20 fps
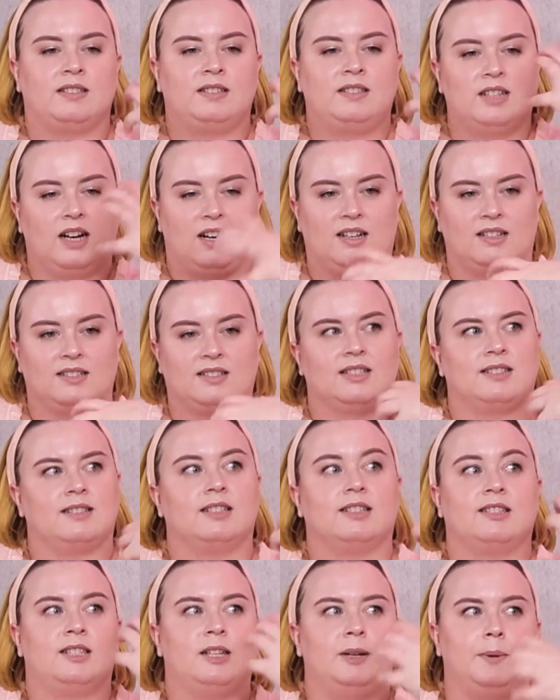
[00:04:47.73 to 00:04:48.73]
does is
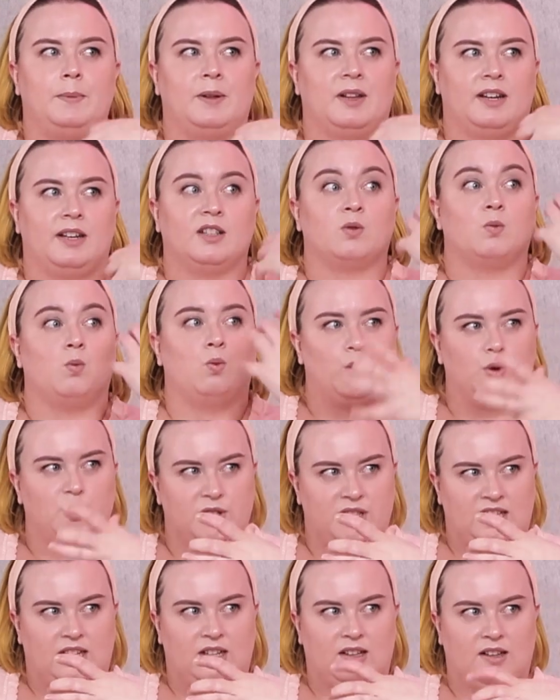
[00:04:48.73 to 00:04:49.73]
it stimulates
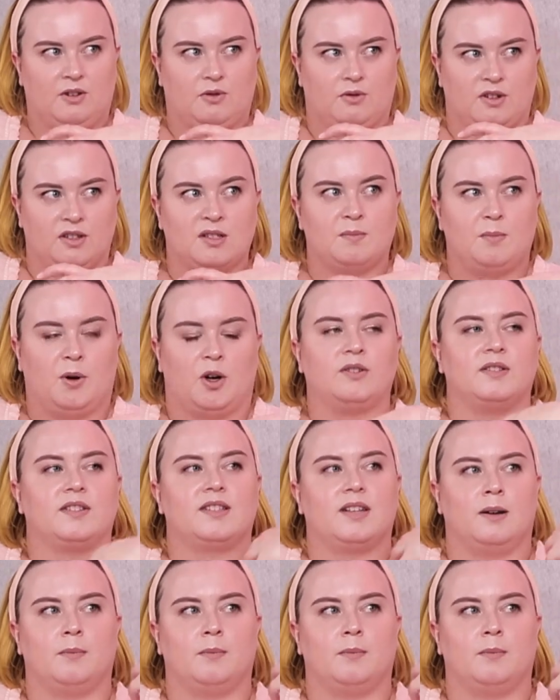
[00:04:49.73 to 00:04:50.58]
wound healing response,